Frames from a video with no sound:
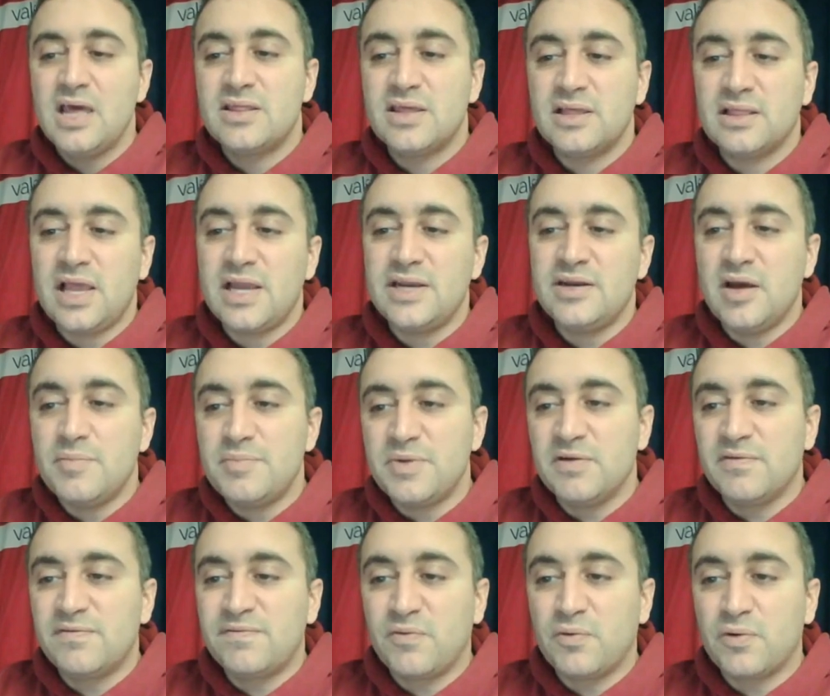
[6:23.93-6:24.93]
They lined up in
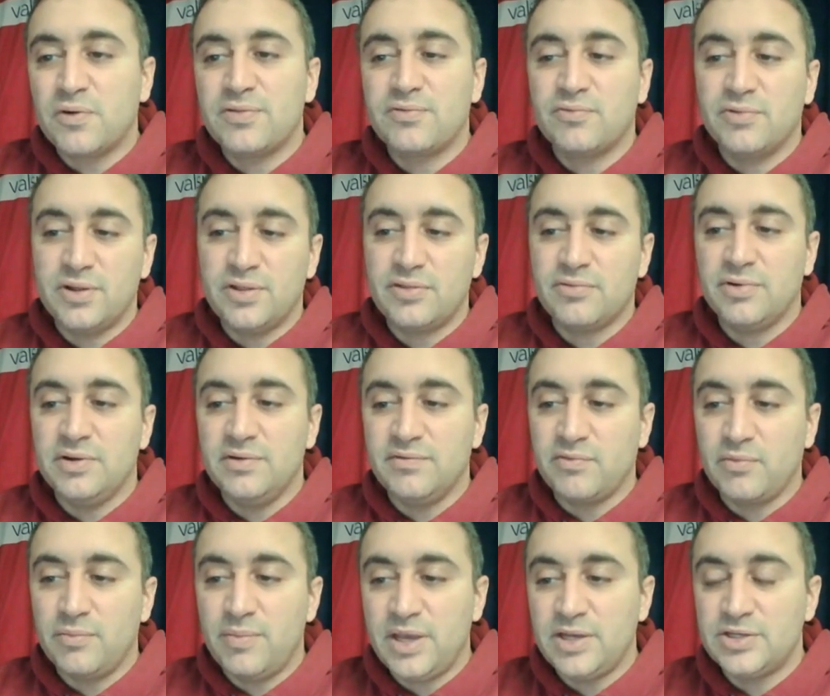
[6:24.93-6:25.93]
a 4-3-3
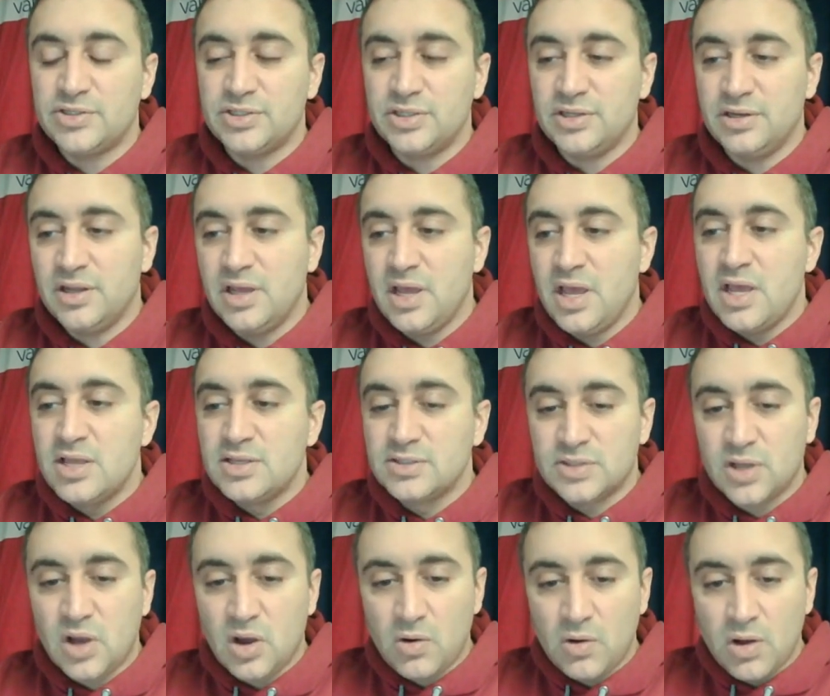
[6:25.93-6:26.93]
formation.
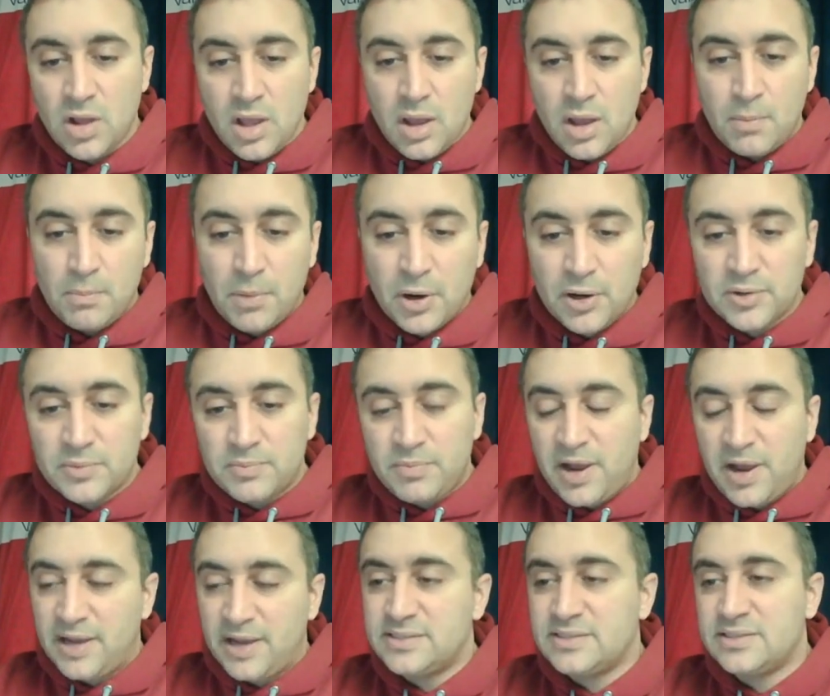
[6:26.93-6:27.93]
So Martin
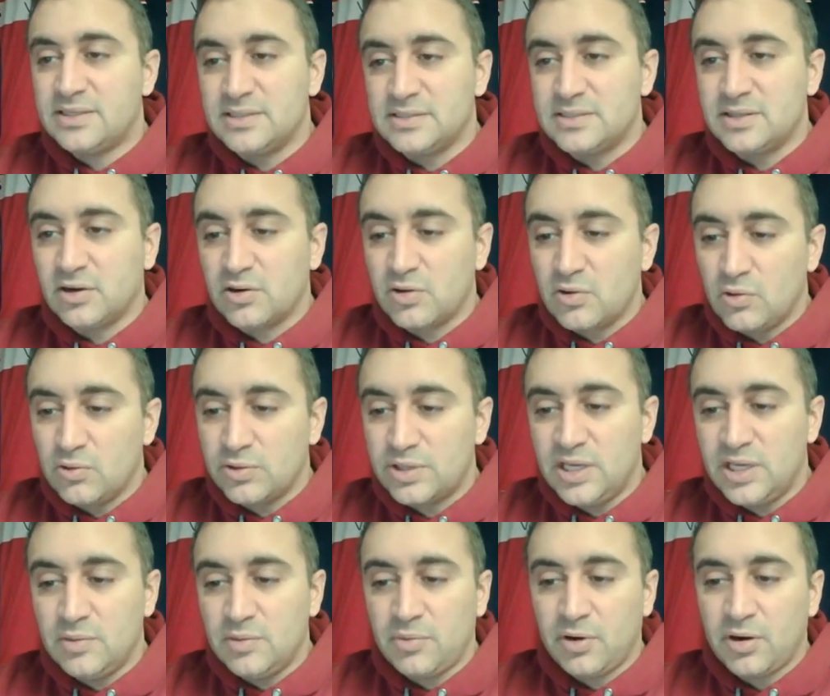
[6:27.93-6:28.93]
Peiss is their
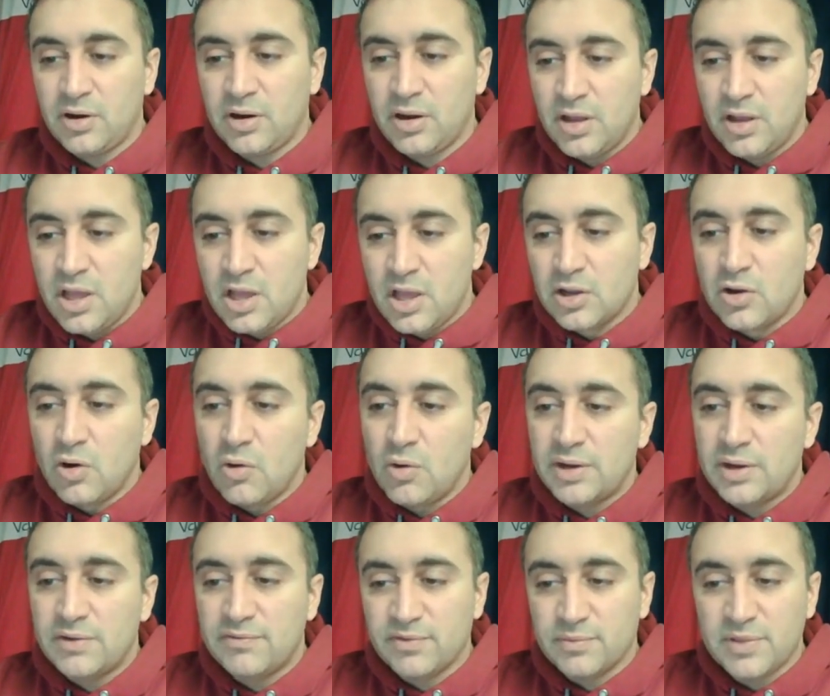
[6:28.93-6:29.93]
goalkeeper,
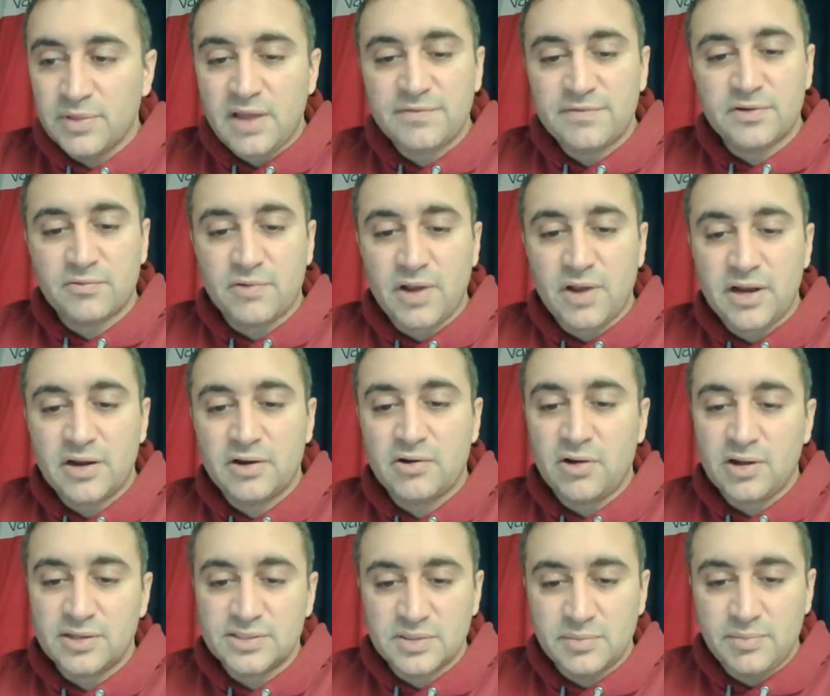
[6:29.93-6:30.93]
going from left to right
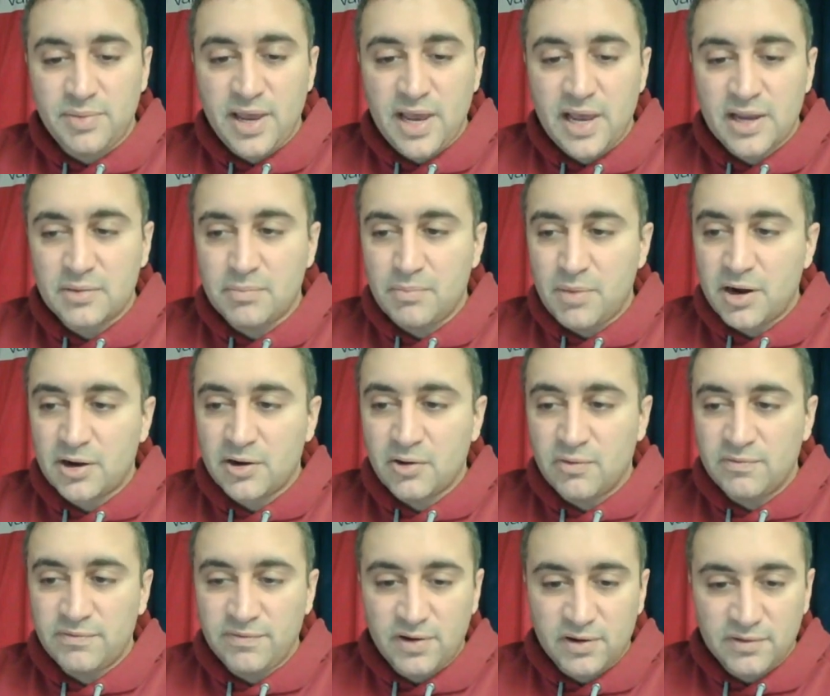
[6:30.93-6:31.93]
across the back.
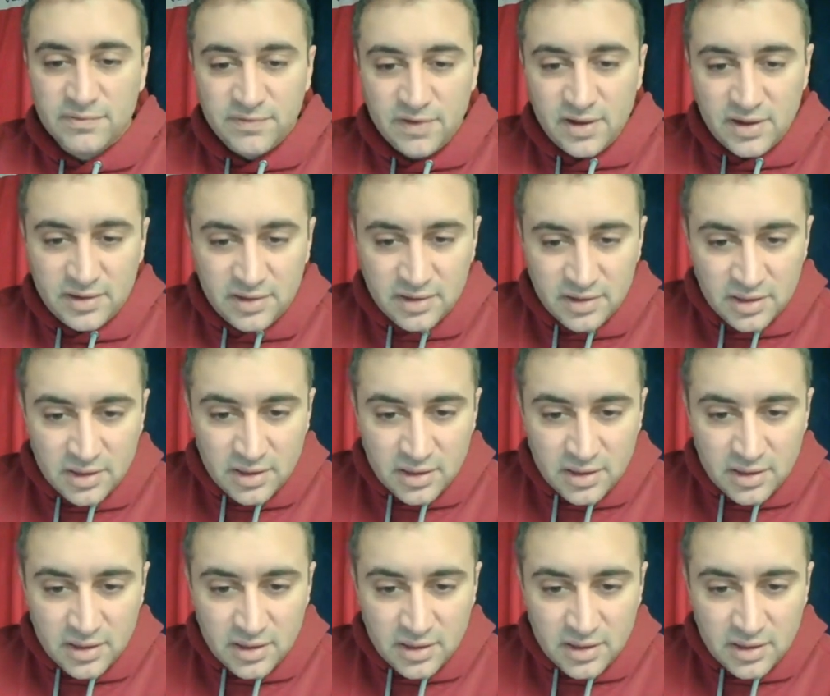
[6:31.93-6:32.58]
Marco Farfan,